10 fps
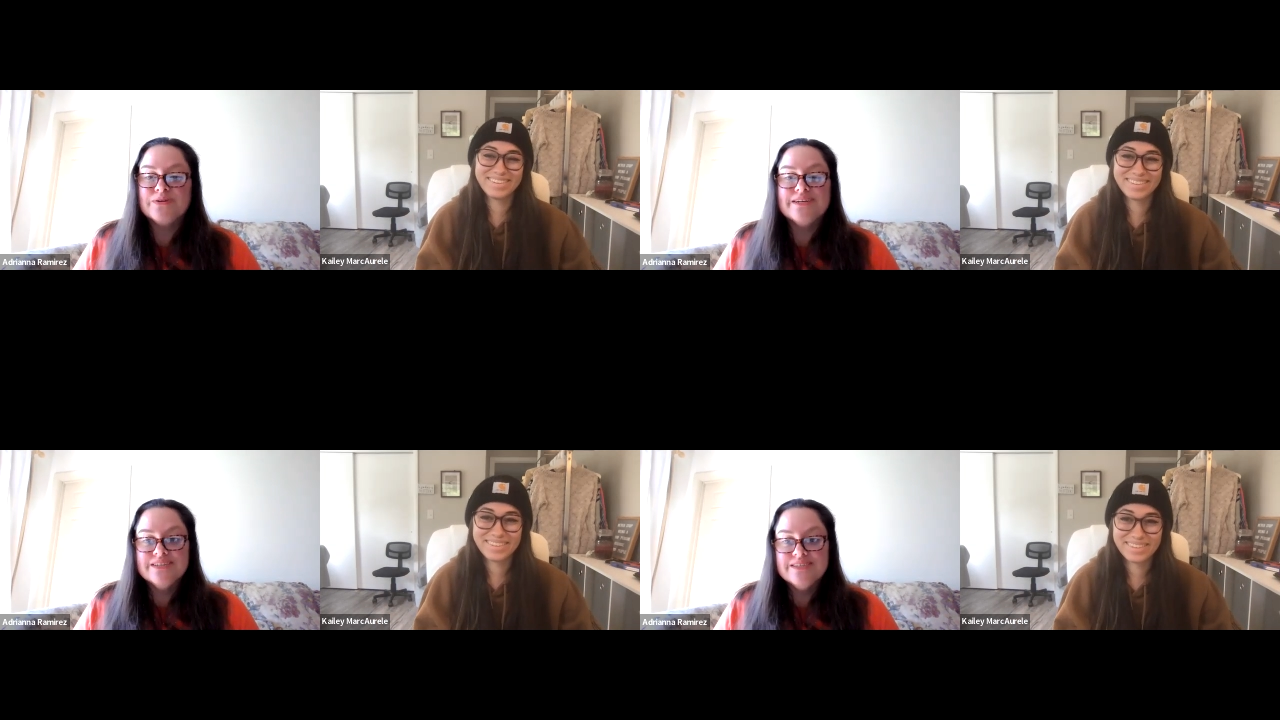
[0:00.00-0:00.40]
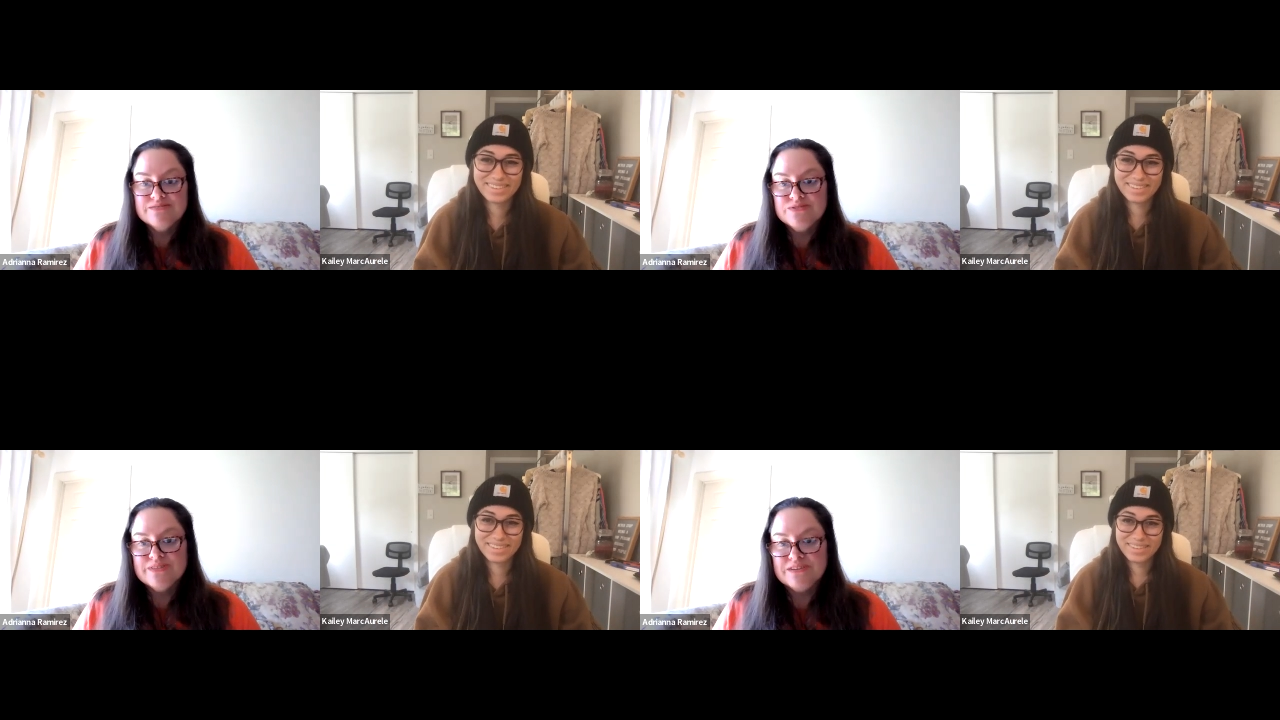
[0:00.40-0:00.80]
Speaker 1: you're right it
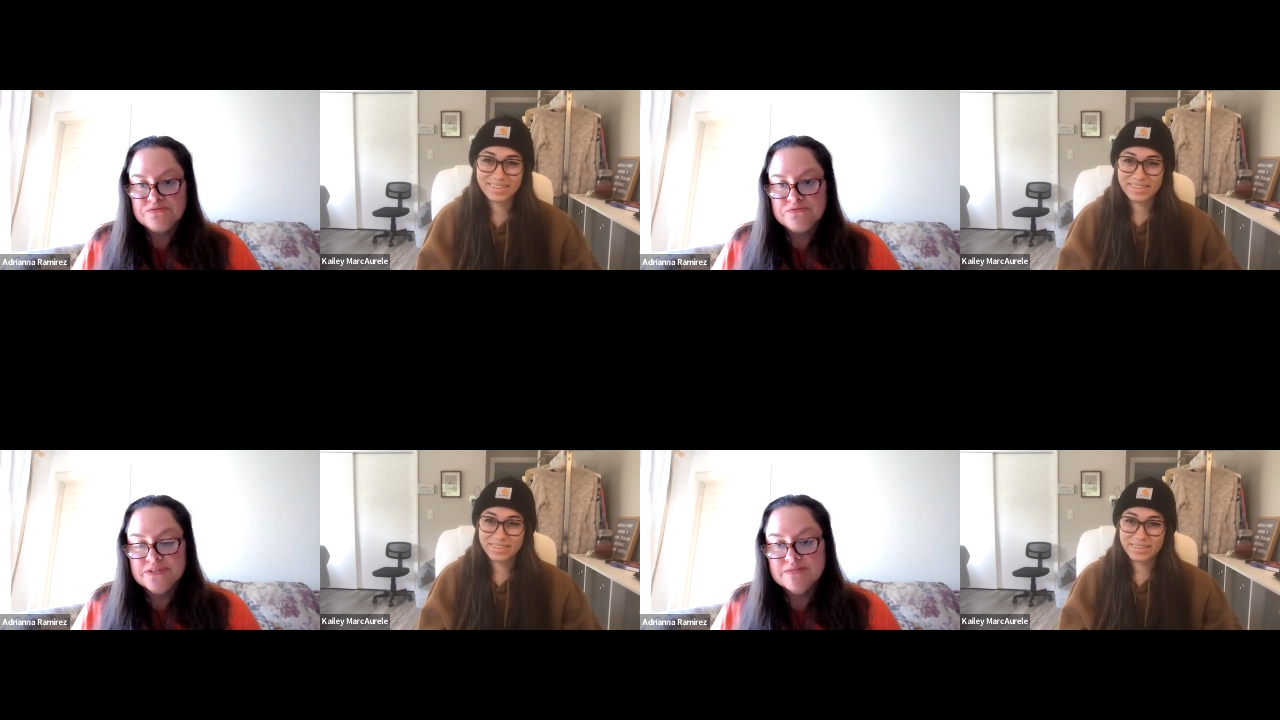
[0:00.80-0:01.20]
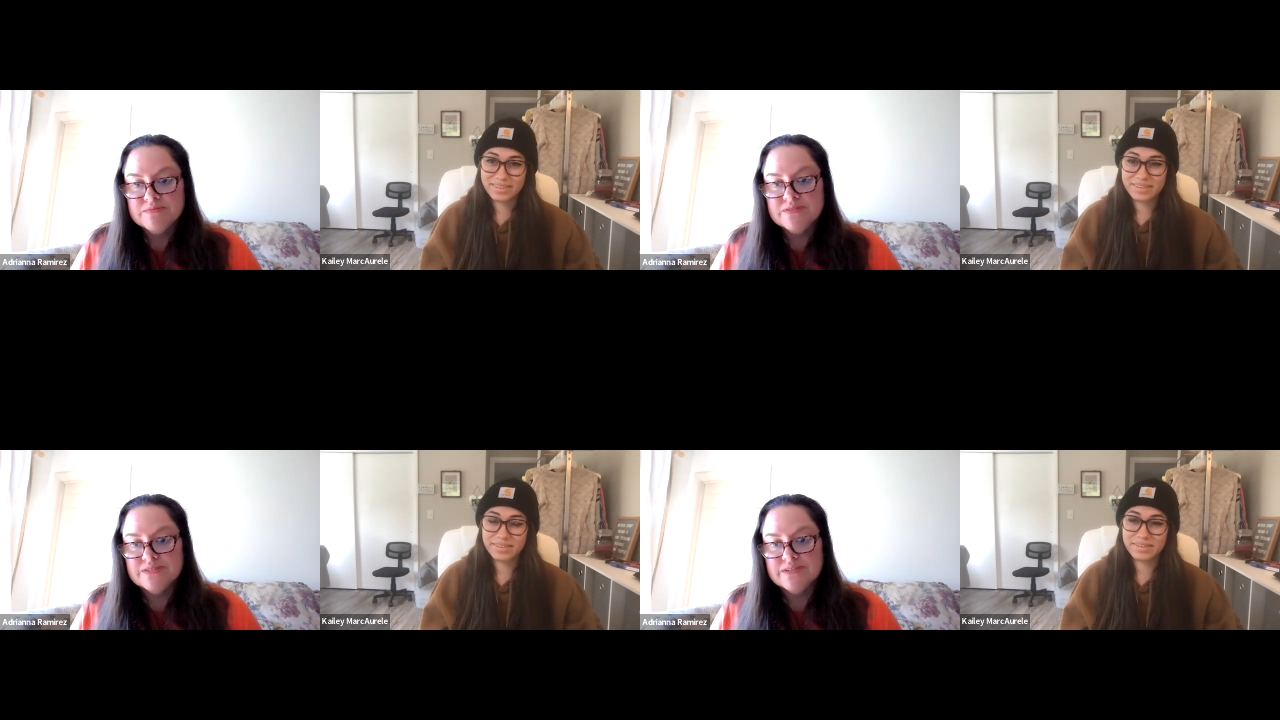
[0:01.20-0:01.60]
gives you that
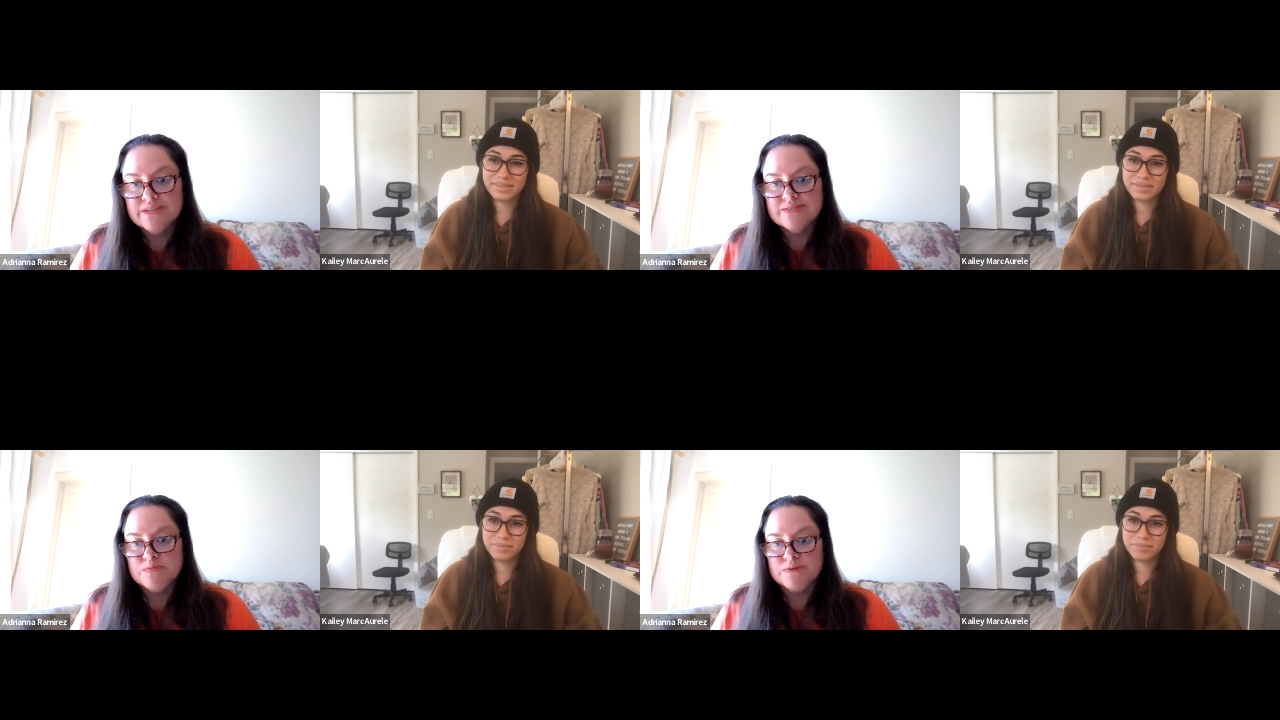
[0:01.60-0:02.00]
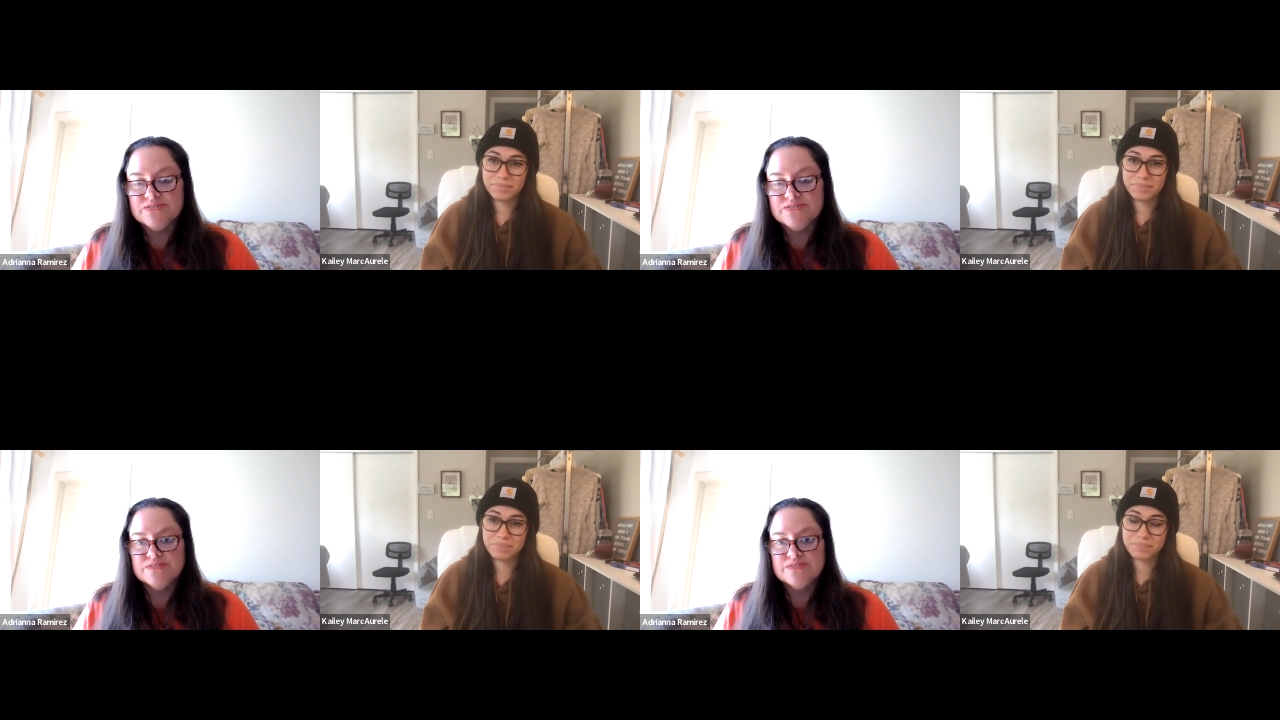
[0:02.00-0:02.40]
freedom to
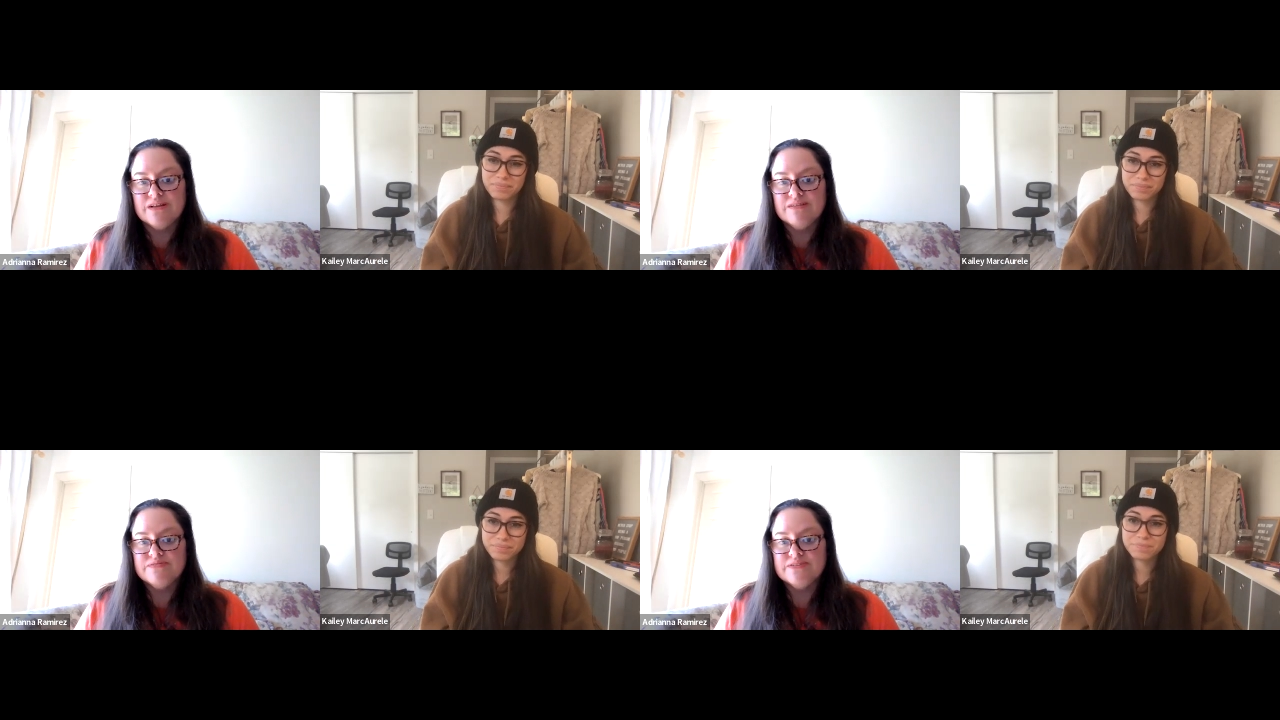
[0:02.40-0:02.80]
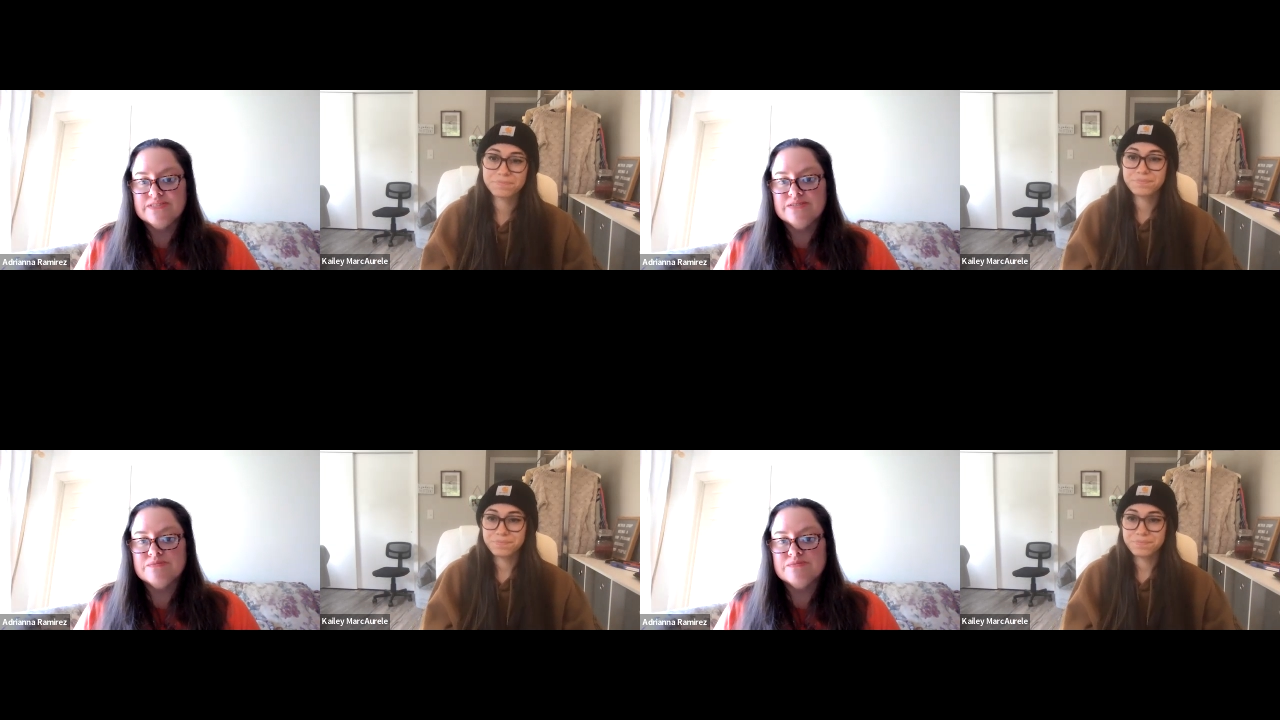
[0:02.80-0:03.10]
express yourself and